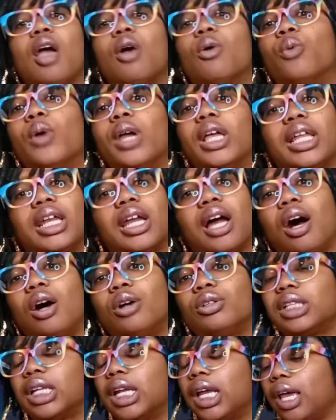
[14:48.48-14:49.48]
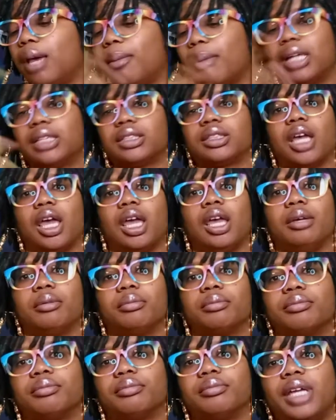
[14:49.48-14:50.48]
Really, the host of everybody skate,
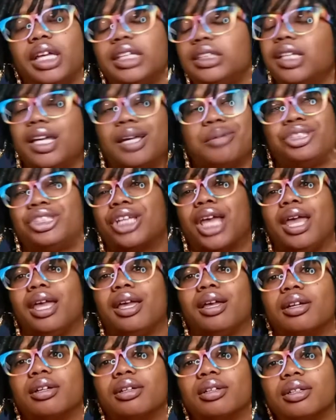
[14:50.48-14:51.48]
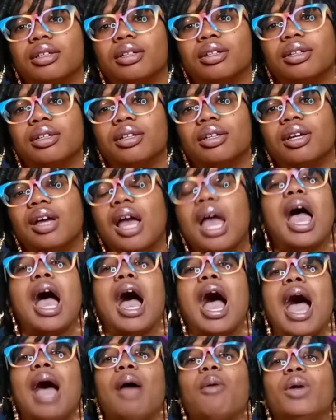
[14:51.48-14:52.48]
except Shake.
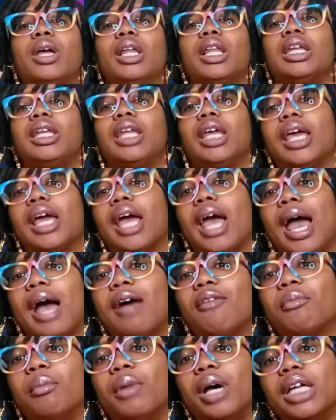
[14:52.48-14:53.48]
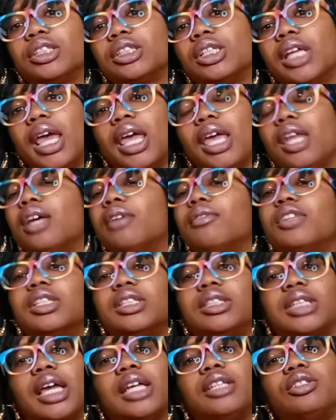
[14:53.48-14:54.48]
I really didn't have much negative to
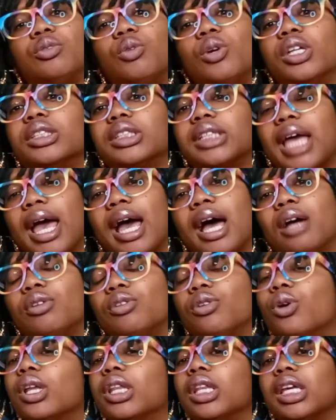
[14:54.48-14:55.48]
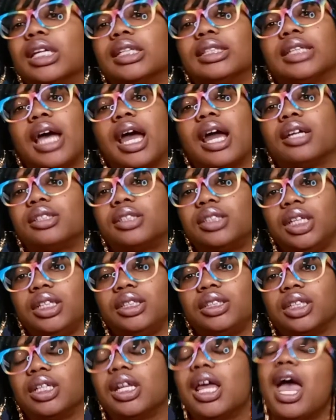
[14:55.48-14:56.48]
say towards Kyle during the entire
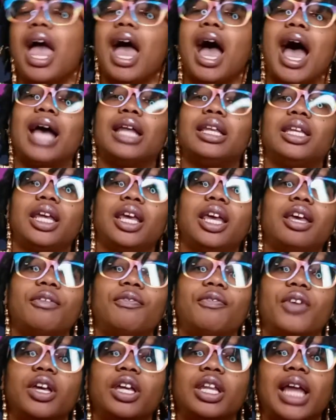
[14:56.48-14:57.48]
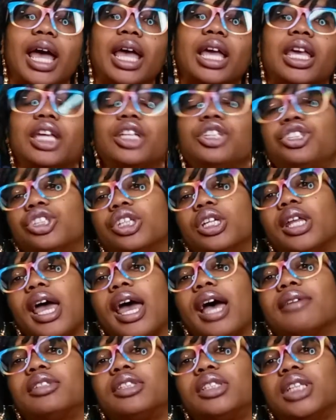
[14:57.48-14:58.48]
season. I did feel like he should
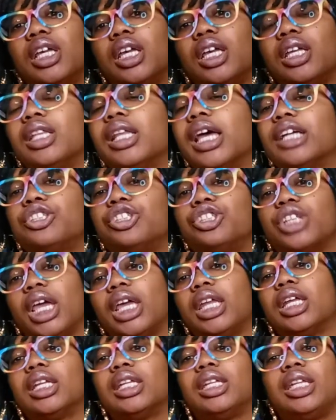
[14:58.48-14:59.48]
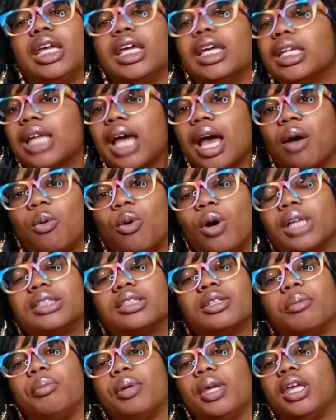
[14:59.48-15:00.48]
have seen that Shayna did not want
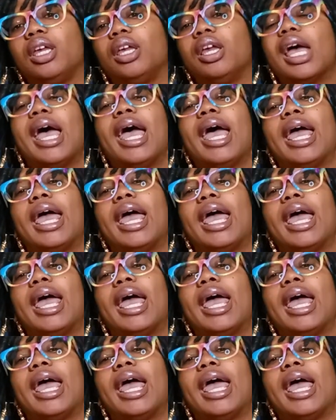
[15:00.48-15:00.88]
to be